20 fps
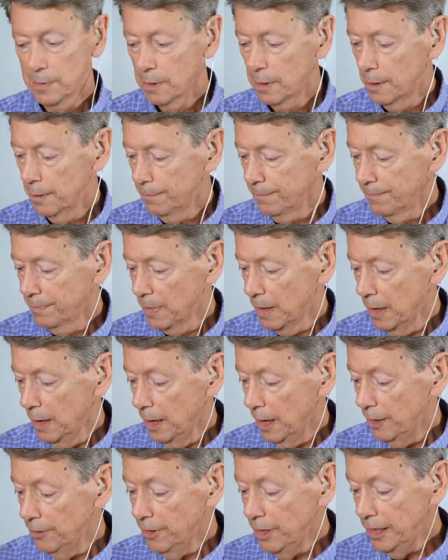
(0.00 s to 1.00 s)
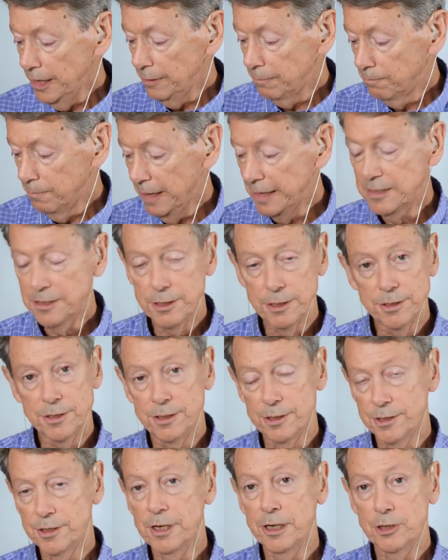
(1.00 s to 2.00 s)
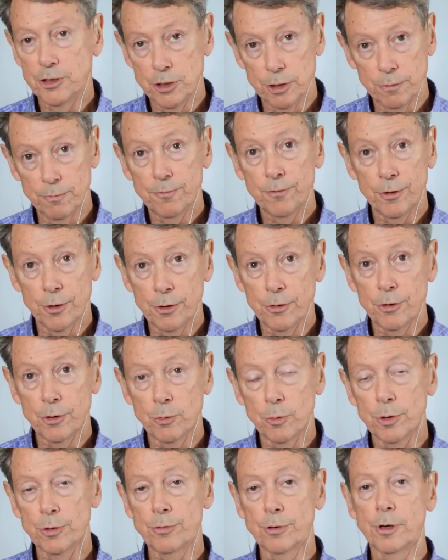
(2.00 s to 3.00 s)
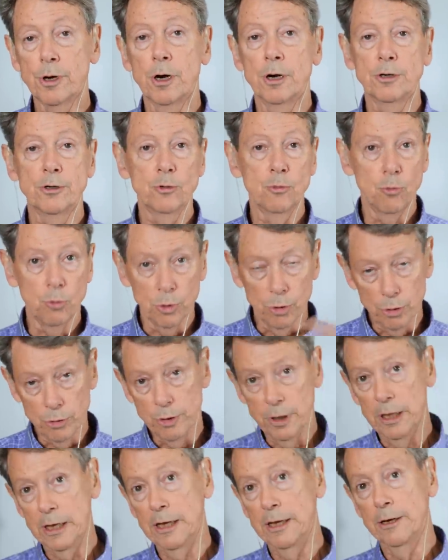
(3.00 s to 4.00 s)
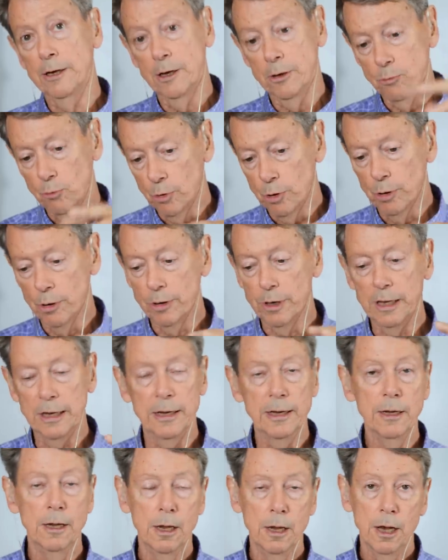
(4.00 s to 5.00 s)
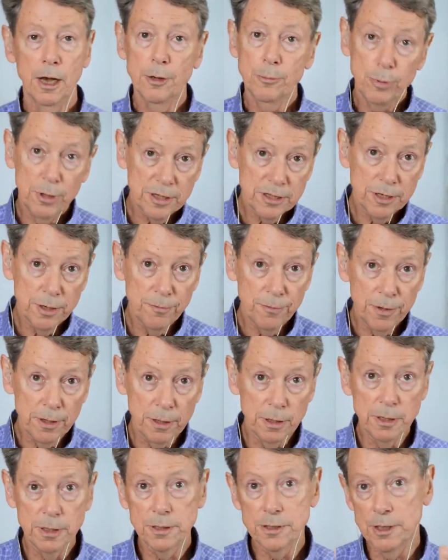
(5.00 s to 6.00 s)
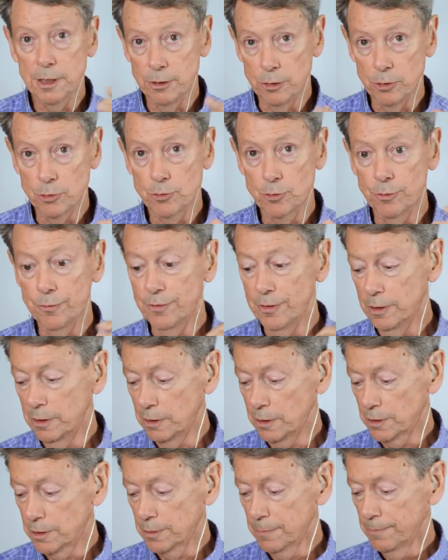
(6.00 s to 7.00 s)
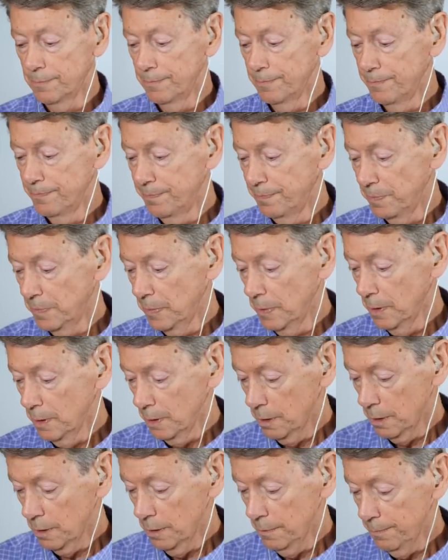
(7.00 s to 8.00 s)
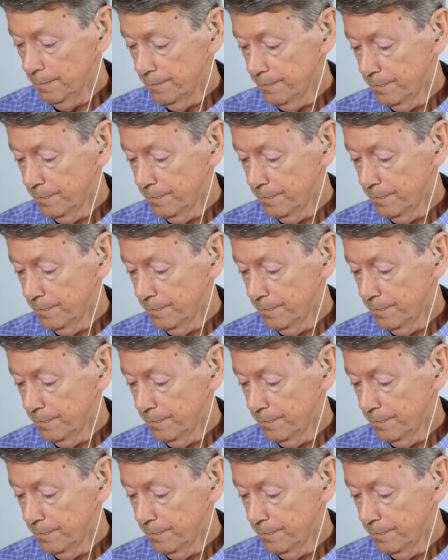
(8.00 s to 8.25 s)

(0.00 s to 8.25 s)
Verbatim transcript: Okay. And then he makes this distinction further with regard to worldly and unworldly, unpleasant feelings and neutral feelings. Okay.